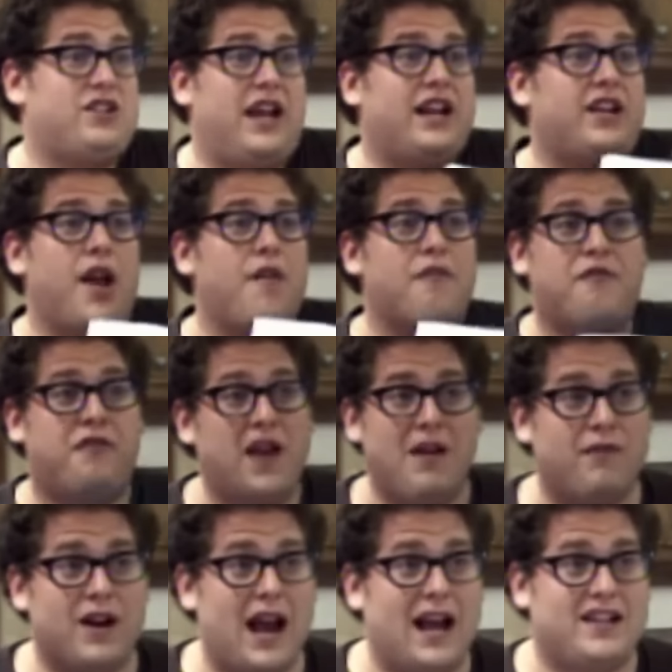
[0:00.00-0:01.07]
It's like their
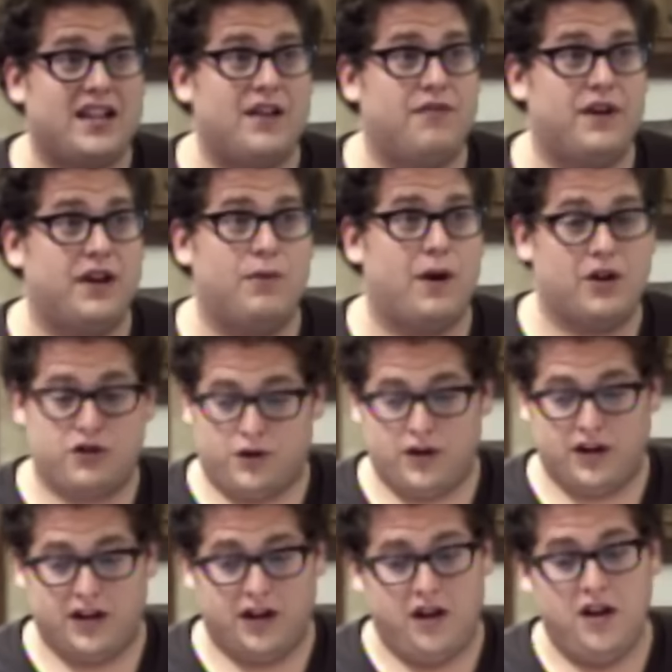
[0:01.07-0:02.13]
favorite activity while
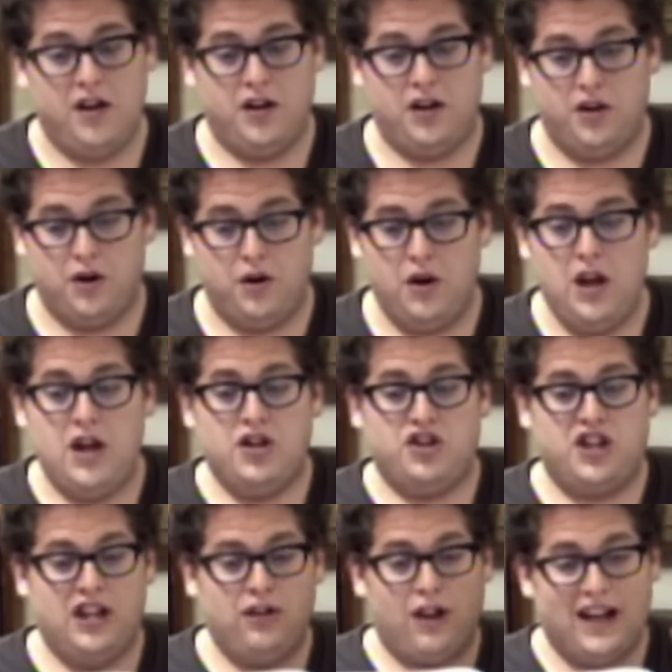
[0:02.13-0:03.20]
drinking, you know?
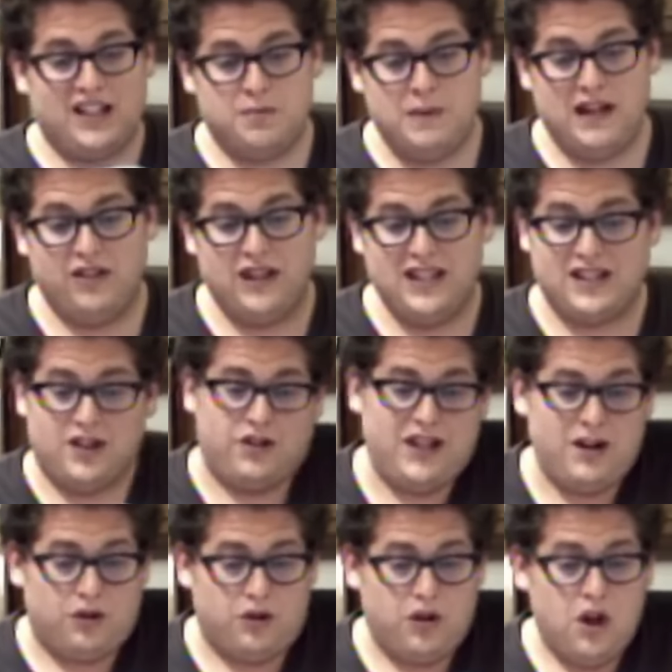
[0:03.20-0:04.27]
She likes me at least a
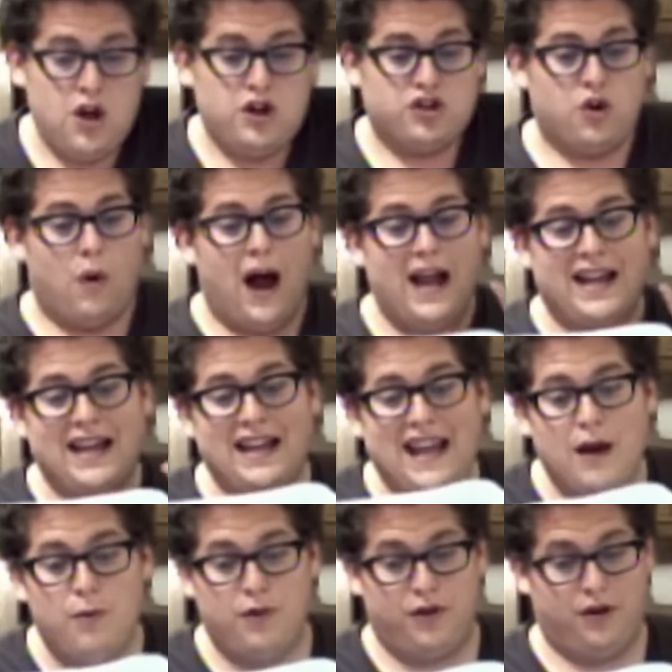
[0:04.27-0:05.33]
little so I can
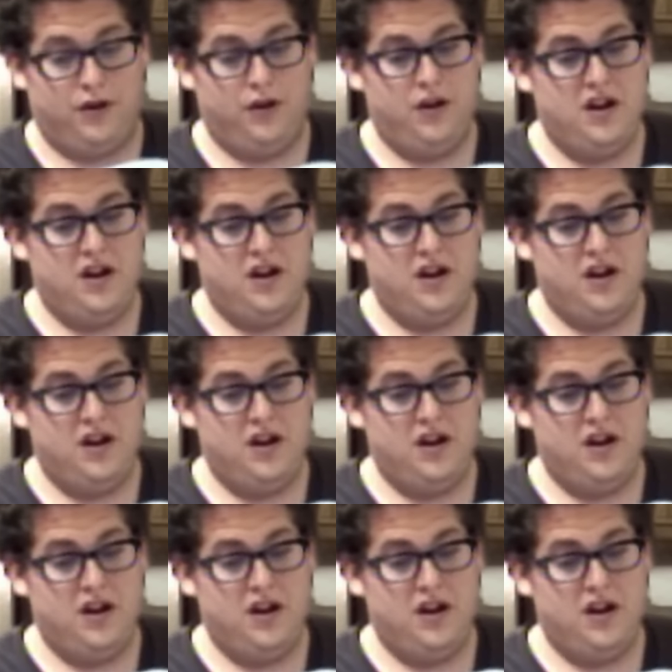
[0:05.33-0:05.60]
get with her.